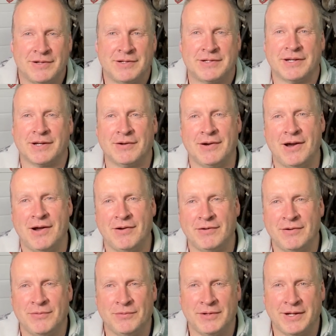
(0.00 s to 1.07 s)
stick
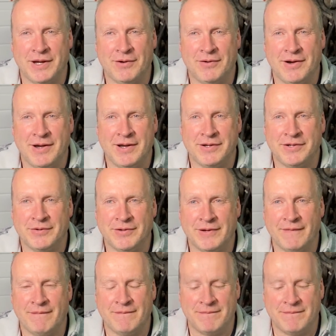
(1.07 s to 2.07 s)
around, we'll get right into it.